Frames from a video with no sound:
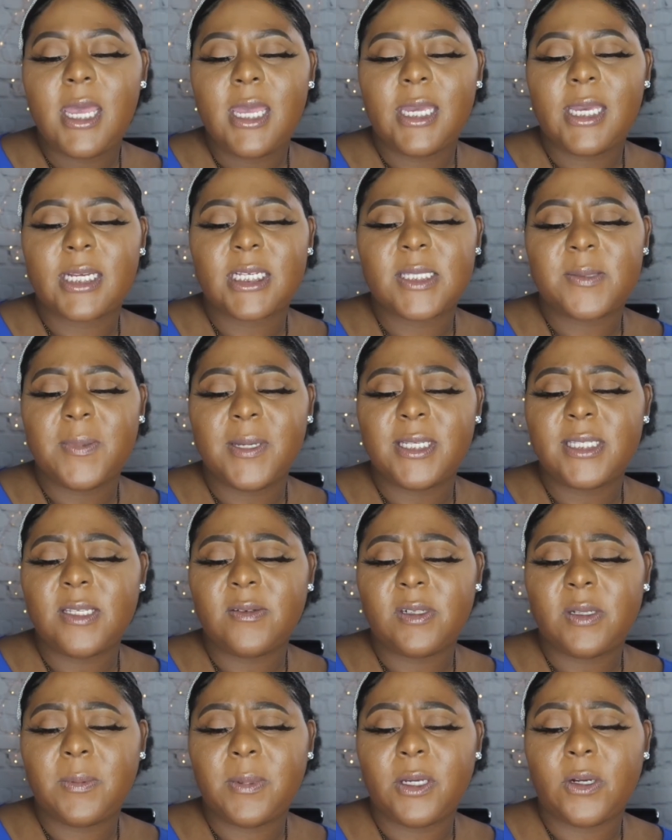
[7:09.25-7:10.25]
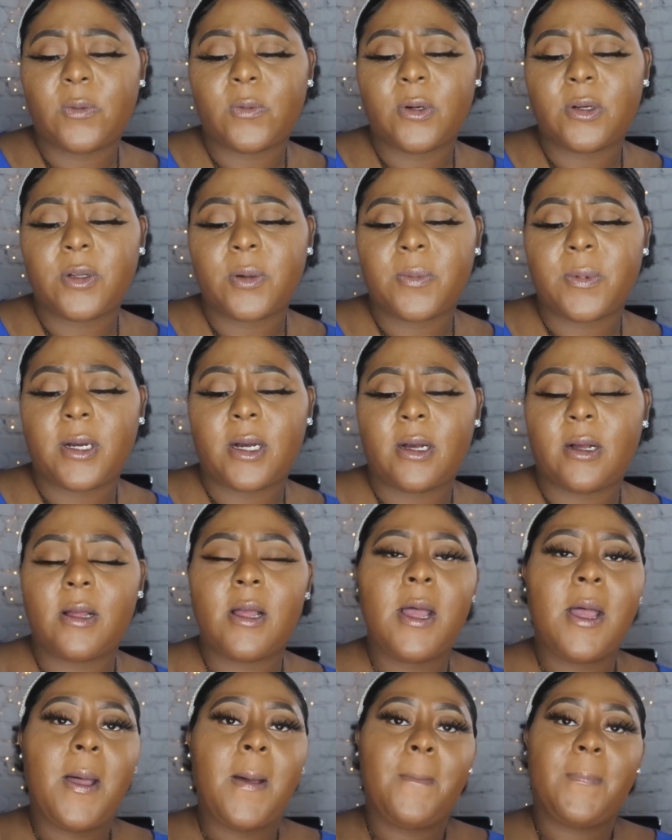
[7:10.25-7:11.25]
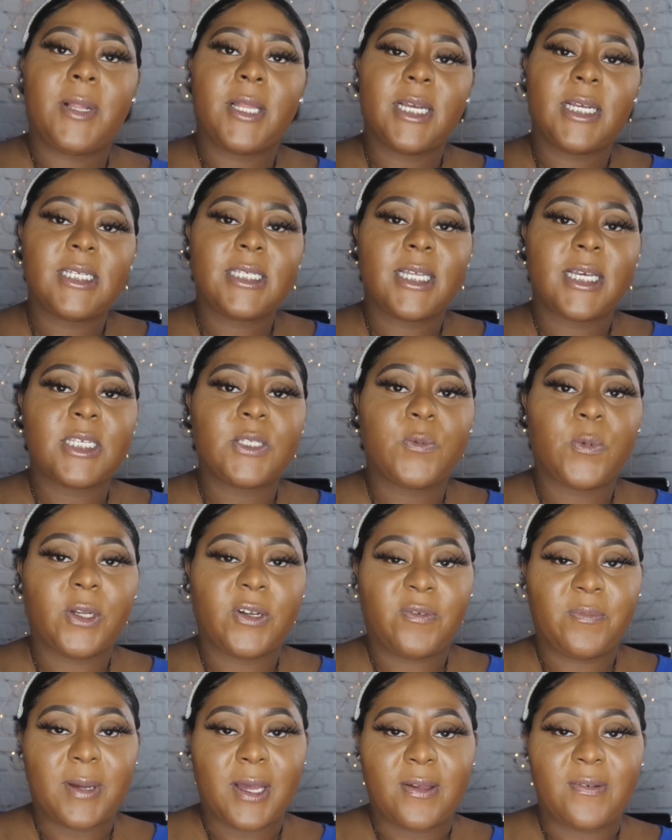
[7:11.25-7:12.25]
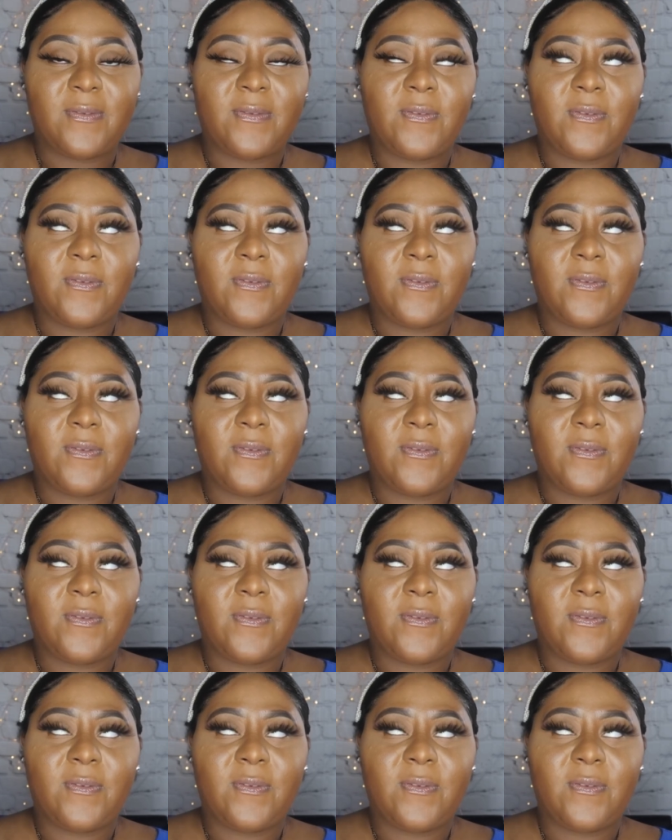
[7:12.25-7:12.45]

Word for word: expensive to be a rollerball plus that's one of my